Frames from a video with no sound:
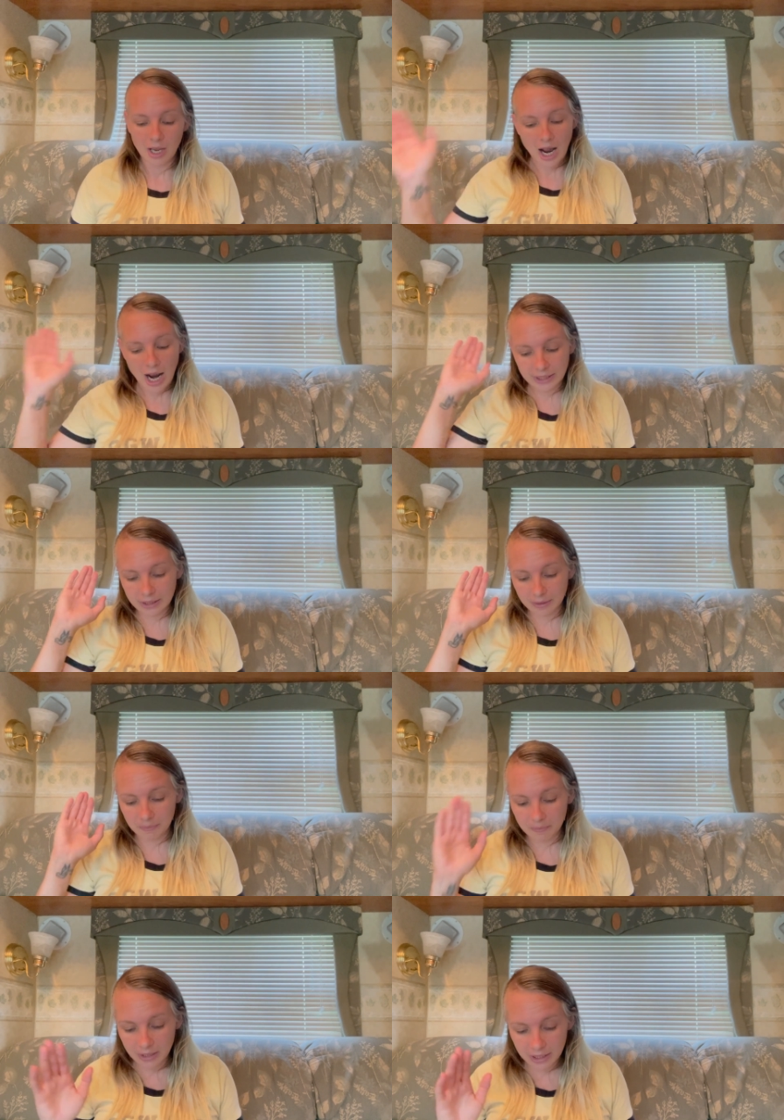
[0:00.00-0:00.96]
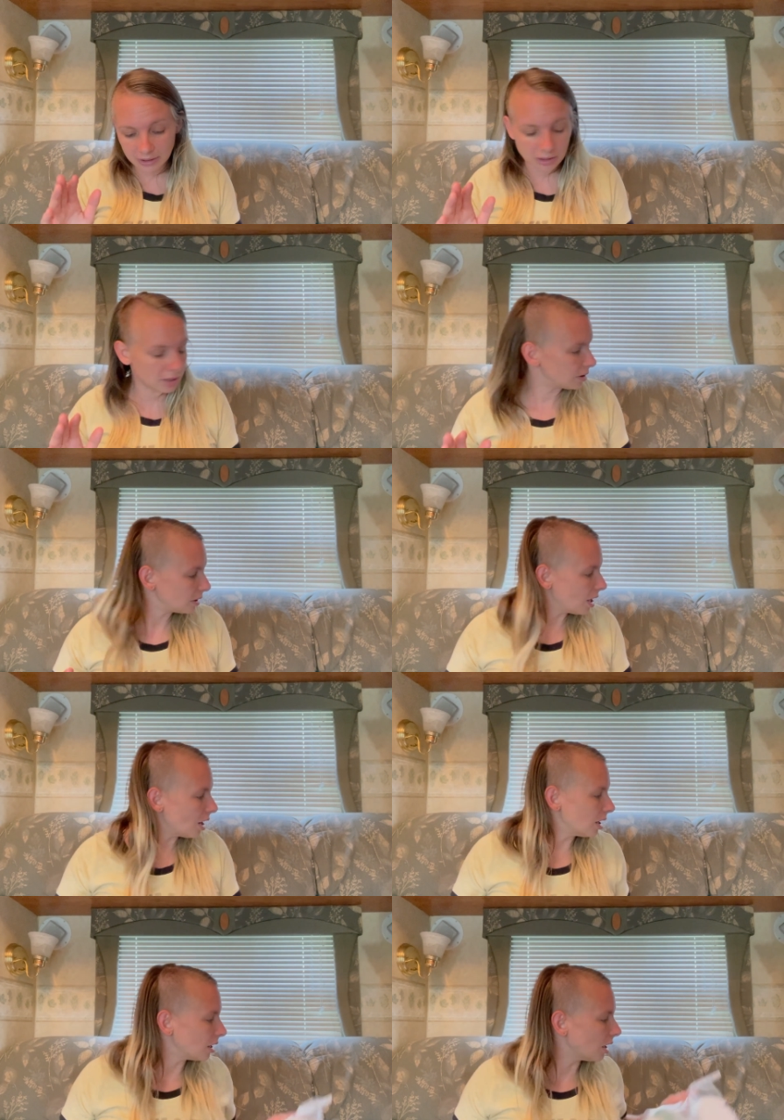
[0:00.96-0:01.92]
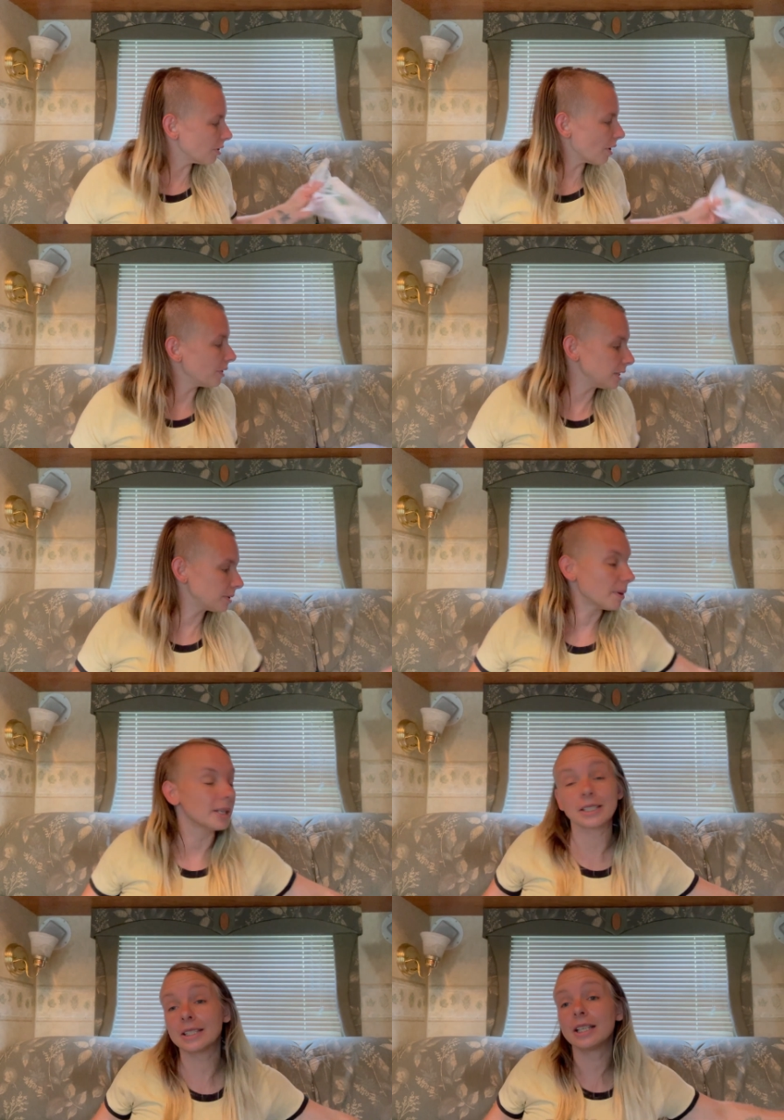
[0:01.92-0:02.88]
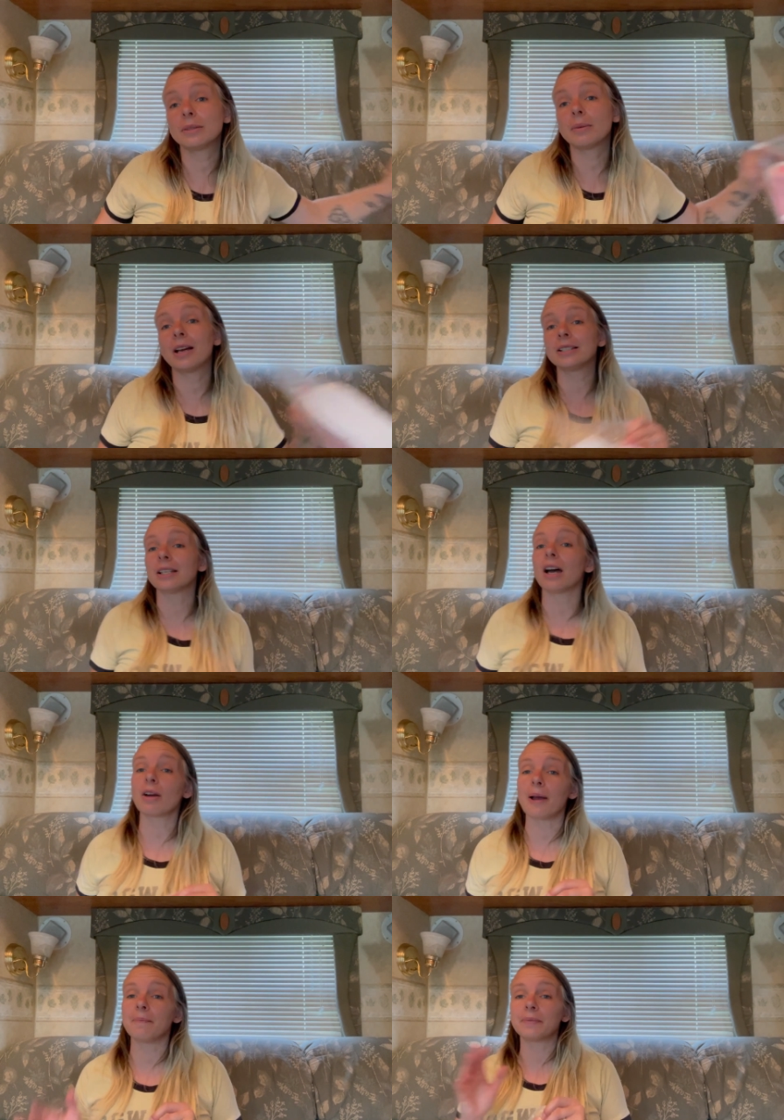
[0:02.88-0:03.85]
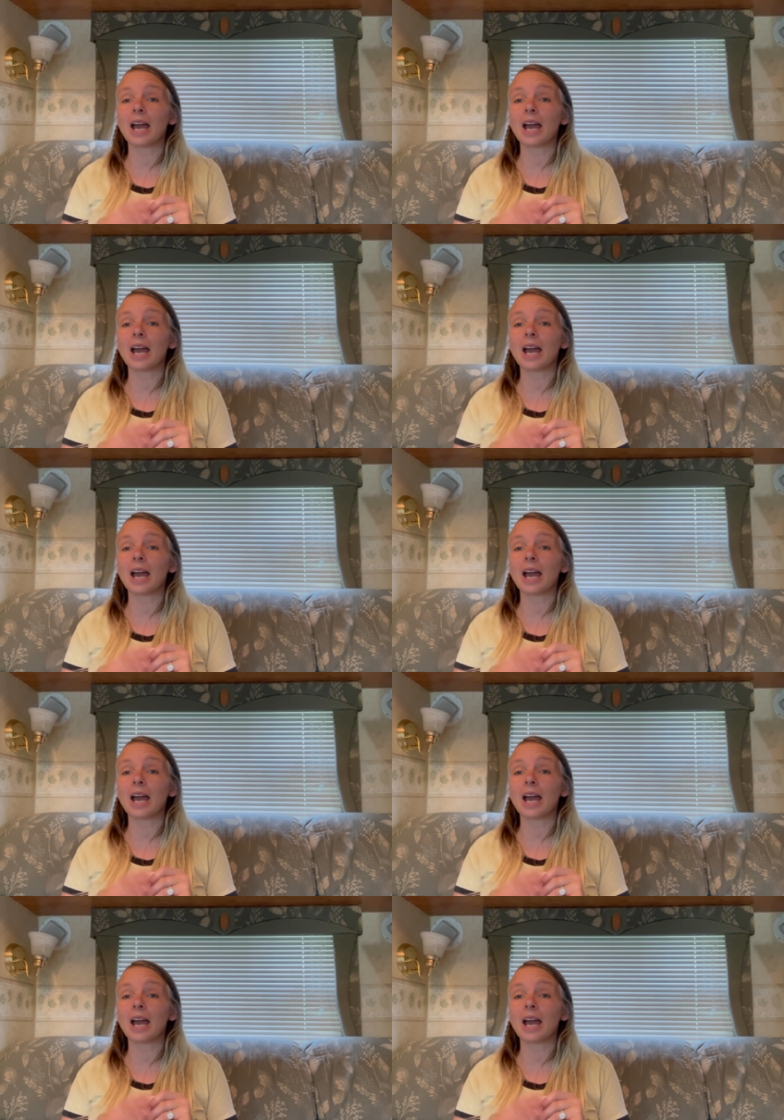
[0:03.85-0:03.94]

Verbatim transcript: I didn't mean, oh no, these ones. These ones, okay.